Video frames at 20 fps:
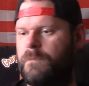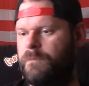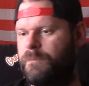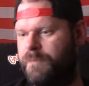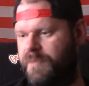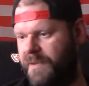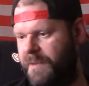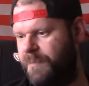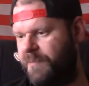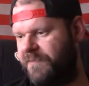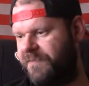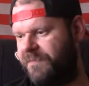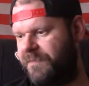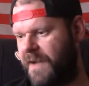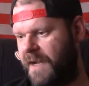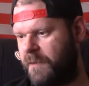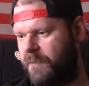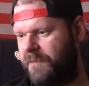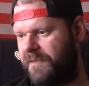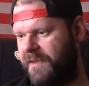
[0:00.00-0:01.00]
People
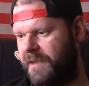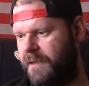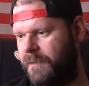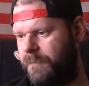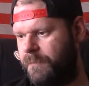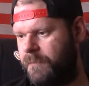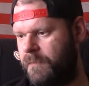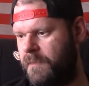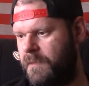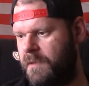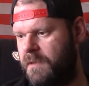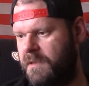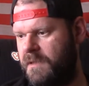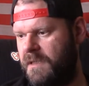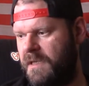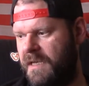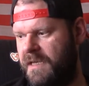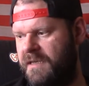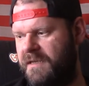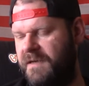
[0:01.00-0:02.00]
fuck with him,
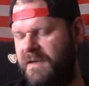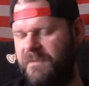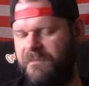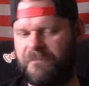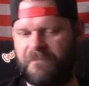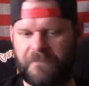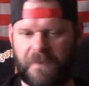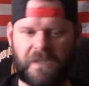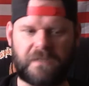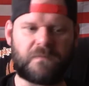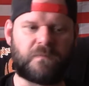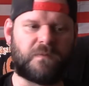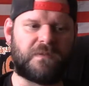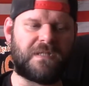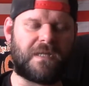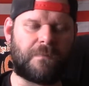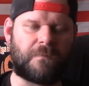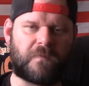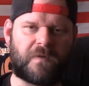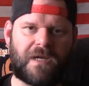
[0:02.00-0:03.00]
and then he fucks with
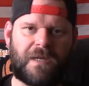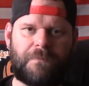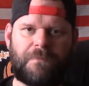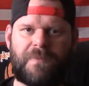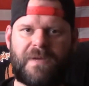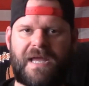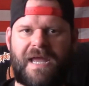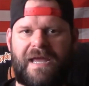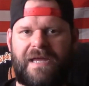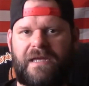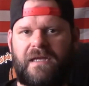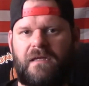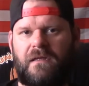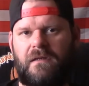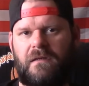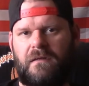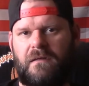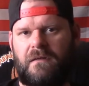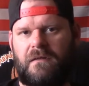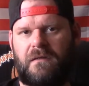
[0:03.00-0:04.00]
them right back.
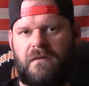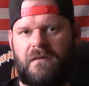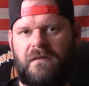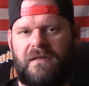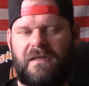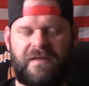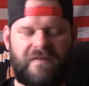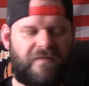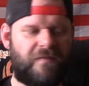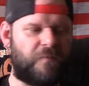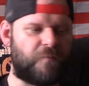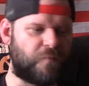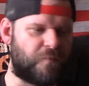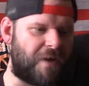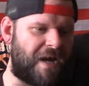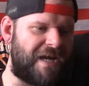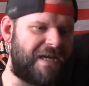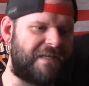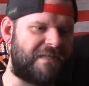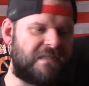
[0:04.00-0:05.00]
Is it
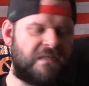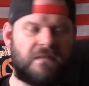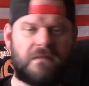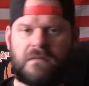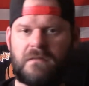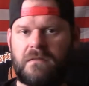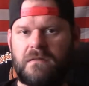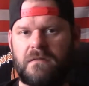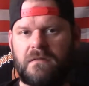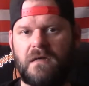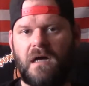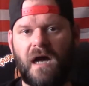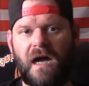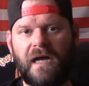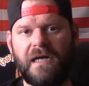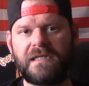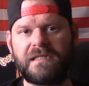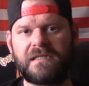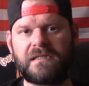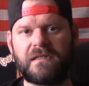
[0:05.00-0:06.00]
right?
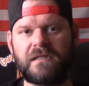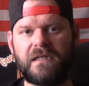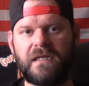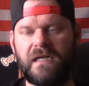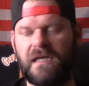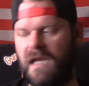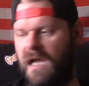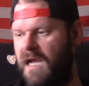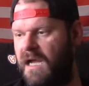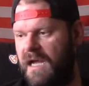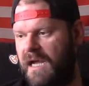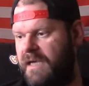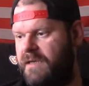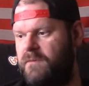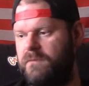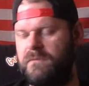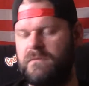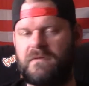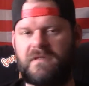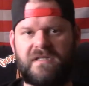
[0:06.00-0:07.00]
Honestly, I
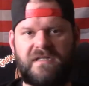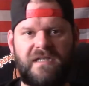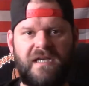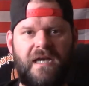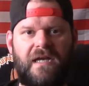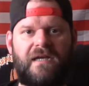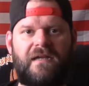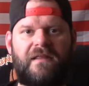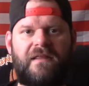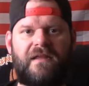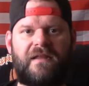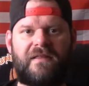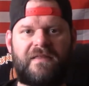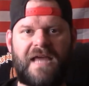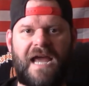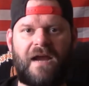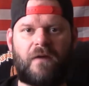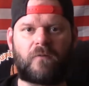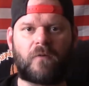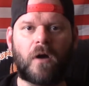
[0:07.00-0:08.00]
don't see anything
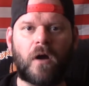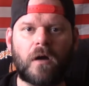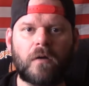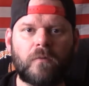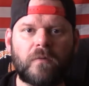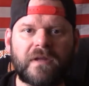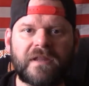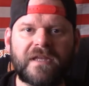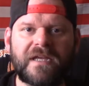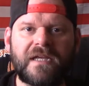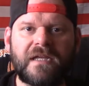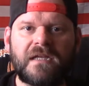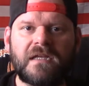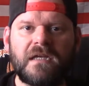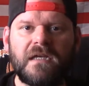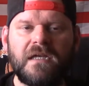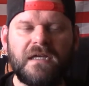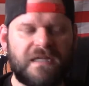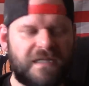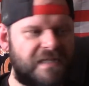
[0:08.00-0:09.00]
that wrong with it.
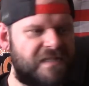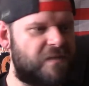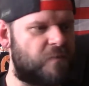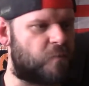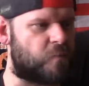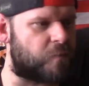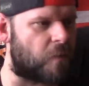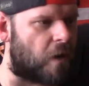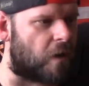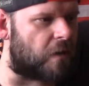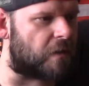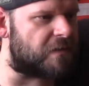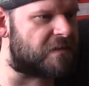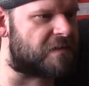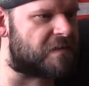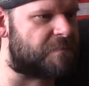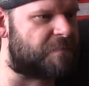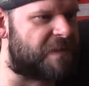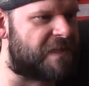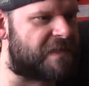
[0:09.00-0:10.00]
Is it wrong
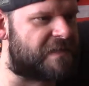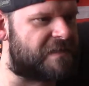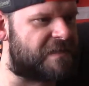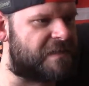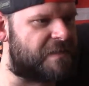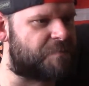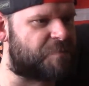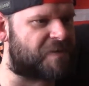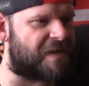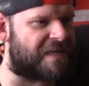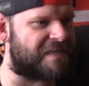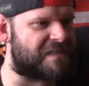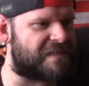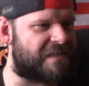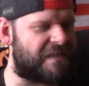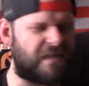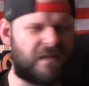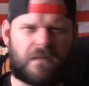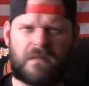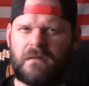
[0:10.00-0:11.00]
just because he's
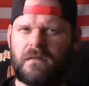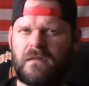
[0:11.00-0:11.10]
president?